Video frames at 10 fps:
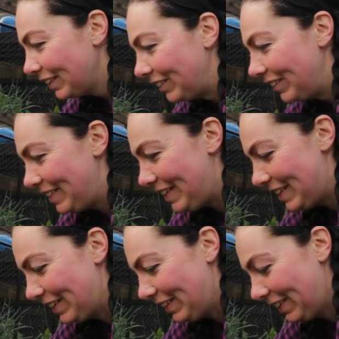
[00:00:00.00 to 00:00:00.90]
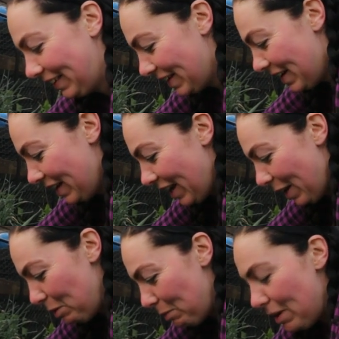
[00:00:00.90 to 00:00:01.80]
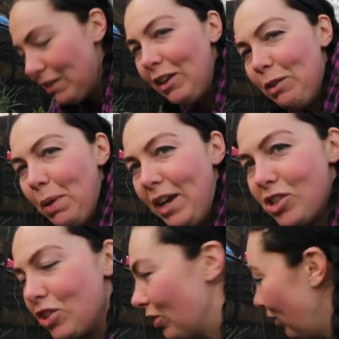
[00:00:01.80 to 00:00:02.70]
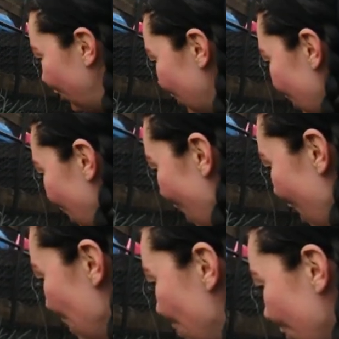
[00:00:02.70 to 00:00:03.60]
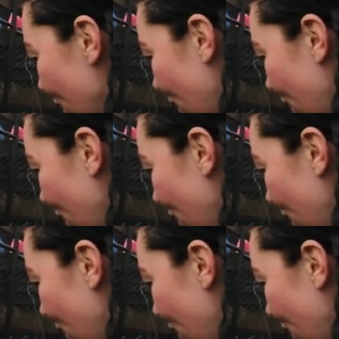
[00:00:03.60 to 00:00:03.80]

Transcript: Oh dear. Yeah, me being the impatient gardener that I am,